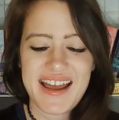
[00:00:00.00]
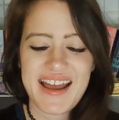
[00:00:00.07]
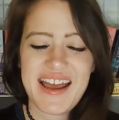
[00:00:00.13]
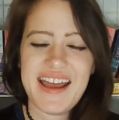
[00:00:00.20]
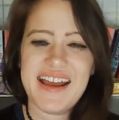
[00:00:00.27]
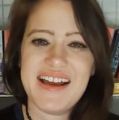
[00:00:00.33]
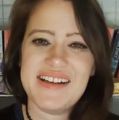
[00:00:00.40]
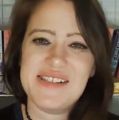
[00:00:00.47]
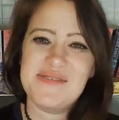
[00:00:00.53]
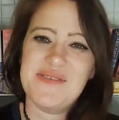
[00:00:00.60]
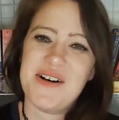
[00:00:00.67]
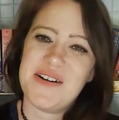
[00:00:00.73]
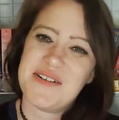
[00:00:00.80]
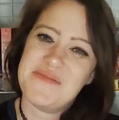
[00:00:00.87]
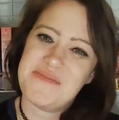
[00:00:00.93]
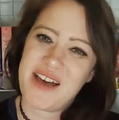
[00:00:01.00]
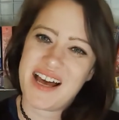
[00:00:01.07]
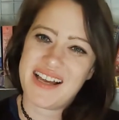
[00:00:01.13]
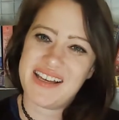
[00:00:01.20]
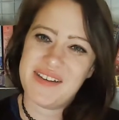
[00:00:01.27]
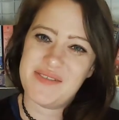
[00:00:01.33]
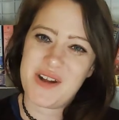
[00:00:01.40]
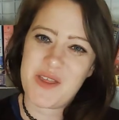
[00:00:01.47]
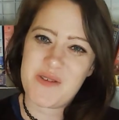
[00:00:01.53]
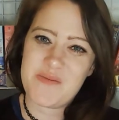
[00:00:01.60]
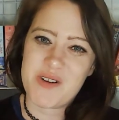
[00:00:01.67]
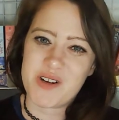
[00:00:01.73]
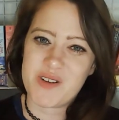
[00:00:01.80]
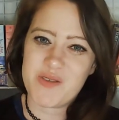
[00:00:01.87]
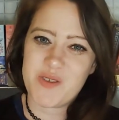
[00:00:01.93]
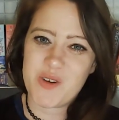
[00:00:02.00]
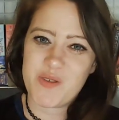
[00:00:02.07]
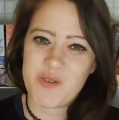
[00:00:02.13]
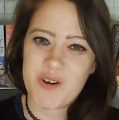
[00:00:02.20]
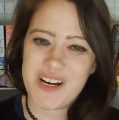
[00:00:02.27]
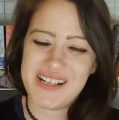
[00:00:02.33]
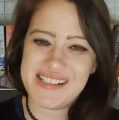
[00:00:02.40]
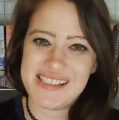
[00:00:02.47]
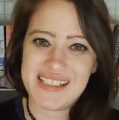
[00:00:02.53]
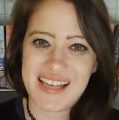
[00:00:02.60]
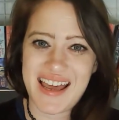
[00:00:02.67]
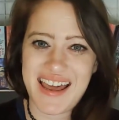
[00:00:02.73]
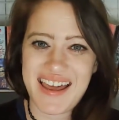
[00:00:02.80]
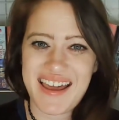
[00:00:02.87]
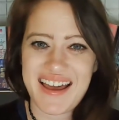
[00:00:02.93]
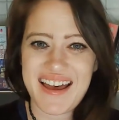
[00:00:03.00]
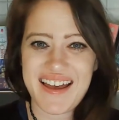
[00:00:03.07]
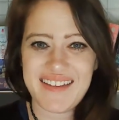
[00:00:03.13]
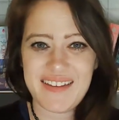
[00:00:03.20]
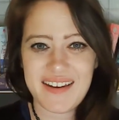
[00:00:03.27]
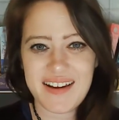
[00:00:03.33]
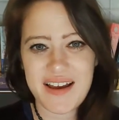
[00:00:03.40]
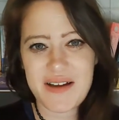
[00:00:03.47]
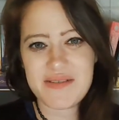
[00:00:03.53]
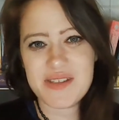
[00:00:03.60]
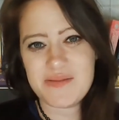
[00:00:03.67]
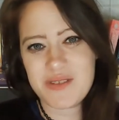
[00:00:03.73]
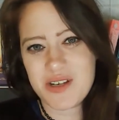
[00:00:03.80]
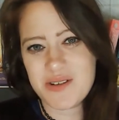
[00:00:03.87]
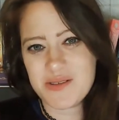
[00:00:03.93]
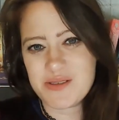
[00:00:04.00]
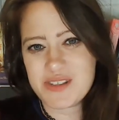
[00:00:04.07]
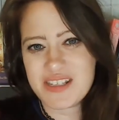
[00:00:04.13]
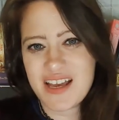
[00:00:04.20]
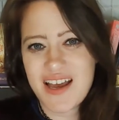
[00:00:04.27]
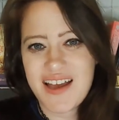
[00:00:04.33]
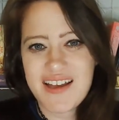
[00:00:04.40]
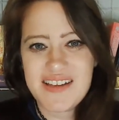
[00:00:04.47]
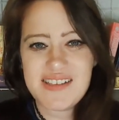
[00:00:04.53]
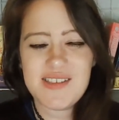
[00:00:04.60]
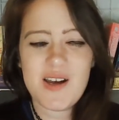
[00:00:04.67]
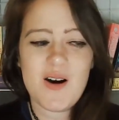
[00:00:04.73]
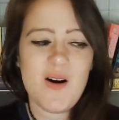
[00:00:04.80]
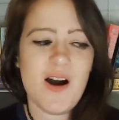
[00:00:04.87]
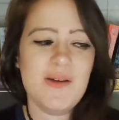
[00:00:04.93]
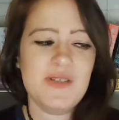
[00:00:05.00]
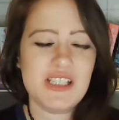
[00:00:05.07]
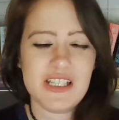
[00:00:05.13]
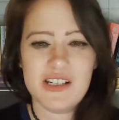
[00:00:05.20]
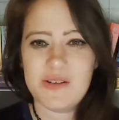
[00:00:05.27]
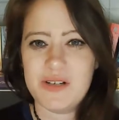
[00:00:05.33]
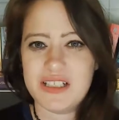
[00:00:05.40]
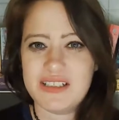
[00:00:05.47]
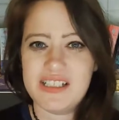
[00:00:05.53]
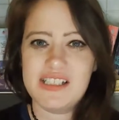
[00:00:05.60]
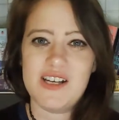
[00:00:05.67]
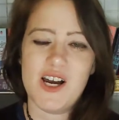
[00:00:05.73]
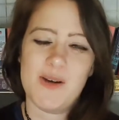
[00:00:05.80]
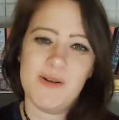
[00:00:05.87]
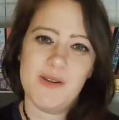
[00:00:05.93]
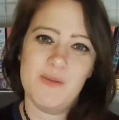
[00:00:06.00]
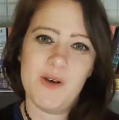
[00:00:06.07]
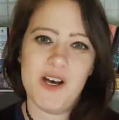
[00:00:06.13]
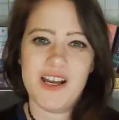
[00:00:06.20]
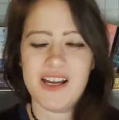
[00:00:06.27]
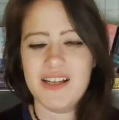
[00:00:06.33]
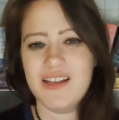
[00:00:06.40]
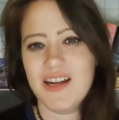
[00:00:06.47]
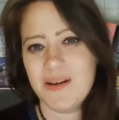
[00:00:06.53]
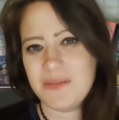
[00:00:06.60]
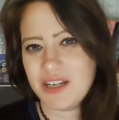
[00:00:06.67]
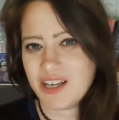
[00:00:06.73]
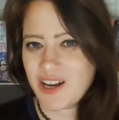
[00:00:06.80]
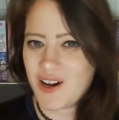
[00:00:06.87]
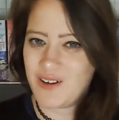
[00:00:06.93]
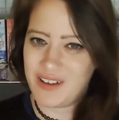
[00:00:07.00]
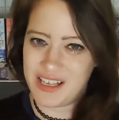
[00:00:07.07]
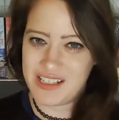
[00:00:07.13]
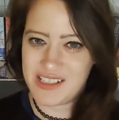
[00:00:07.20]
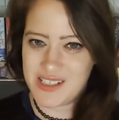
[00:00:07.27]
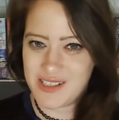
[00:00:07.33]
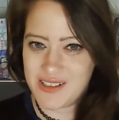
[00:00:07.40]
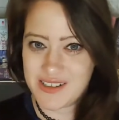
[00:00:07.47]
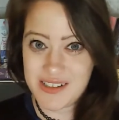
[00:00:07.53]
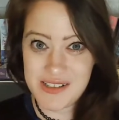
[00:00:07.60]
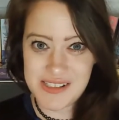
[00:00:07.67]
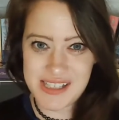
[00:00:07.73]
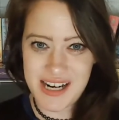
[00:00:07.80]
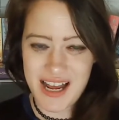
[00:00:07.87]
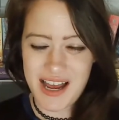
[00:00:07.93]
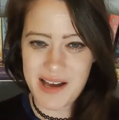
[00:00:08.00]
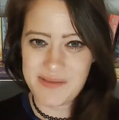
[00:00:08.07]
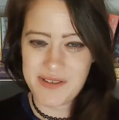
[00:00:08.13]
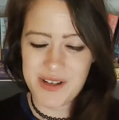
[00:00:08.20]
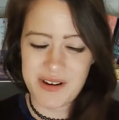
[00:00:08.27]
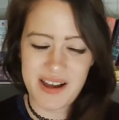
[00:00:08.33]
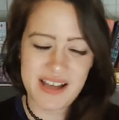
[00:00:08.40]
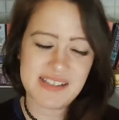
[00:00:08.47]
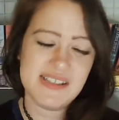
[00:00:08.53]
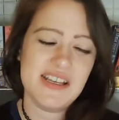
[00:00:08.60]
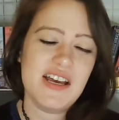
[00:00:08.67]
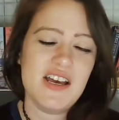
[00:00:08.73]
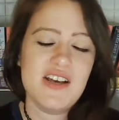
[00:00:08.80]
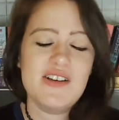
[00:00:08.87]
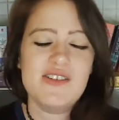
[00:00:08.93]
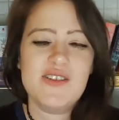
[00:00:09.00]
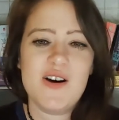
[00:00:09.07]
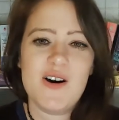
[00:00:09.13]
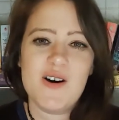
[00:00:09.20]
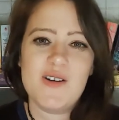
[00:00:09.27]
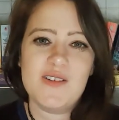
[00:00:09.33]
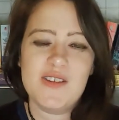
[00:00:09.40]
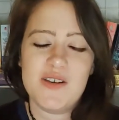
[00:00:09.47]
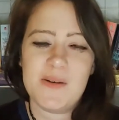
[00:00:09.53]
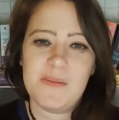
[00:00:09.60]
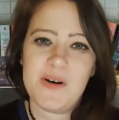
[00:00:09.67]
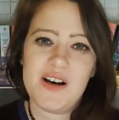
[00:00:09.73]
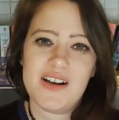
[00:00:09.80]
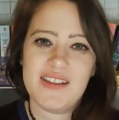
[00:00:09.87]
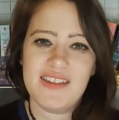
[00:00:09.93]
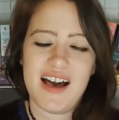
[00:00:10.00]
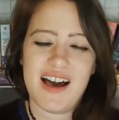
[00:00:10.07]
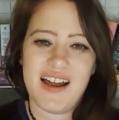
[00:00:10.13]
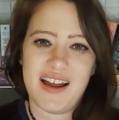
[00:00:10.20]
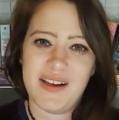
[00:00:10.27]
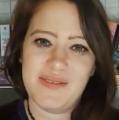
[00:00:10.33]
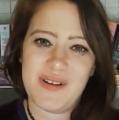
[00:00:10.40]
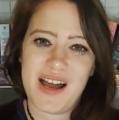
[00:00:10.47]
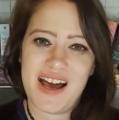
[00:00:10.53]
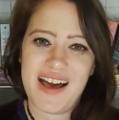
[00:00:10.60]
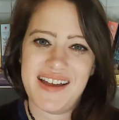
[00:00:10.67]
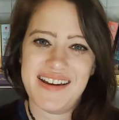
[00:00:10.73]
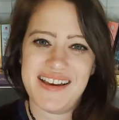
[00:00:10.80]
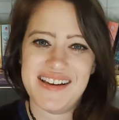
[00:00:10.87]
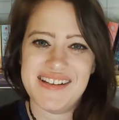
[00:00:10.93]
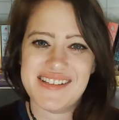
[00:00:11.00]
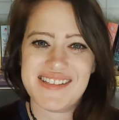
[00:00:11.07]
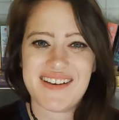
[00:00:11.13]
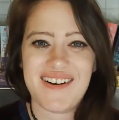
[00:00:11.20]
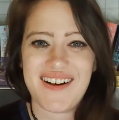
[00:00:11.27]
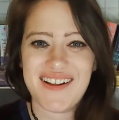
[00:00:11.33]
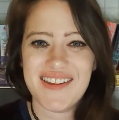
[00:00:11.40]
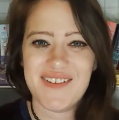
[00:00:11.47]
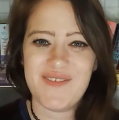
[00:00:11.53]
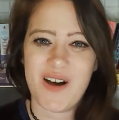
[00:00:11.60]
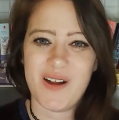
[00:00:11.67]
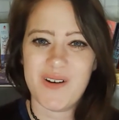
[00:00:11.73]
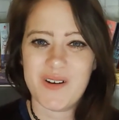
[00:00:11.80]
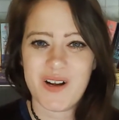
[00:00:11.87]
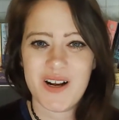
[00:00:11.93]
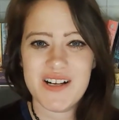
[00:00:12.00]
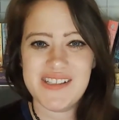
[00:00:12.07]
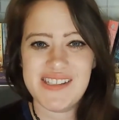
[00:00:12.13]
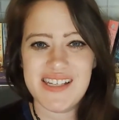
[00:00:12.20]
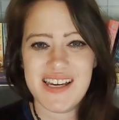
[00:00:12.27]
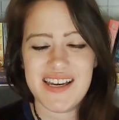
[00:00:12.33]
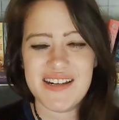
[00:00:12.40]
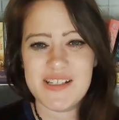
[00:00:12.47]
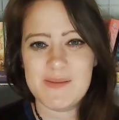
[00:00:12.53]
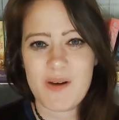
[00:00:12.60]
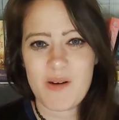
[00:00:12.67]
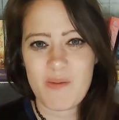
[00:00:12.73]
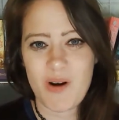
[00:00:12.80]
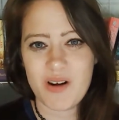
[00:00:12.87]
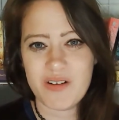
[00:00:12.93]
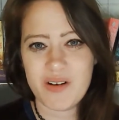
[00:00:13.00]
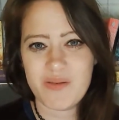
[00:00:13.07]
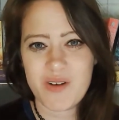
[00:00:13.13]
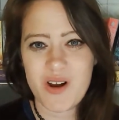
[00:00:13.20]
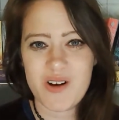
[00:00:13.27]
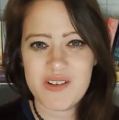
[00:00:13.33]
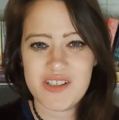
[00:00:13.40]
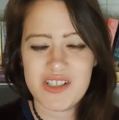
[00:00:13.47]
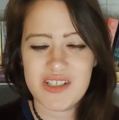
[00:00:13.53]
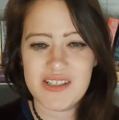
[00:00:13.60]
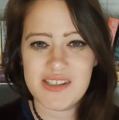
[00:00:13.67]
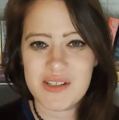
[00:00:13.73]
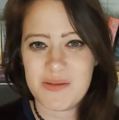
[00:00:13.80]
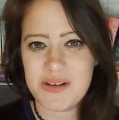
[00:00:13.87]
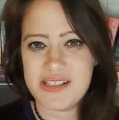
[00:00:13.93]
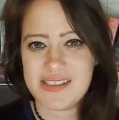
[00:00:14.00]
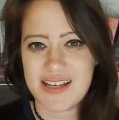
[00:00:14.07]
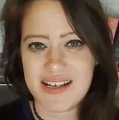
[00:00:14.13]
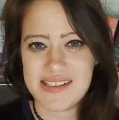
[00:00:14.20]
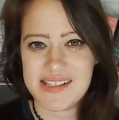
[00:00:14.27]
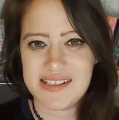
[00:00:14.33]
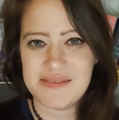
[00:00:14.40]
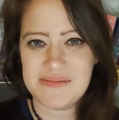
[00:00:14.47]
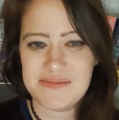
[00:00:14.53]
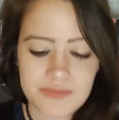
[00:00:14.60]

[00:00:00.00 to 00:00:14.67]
Hey guys, welcome back. I have another book review for you today, and then I have some news. So I'm just going to quickly talk about the book, and then I'm going to go into the news that I have for you guys. So the book that I read is called The Final Curtsey. It is by Margaret Rhodes. She is the Queen's cousin.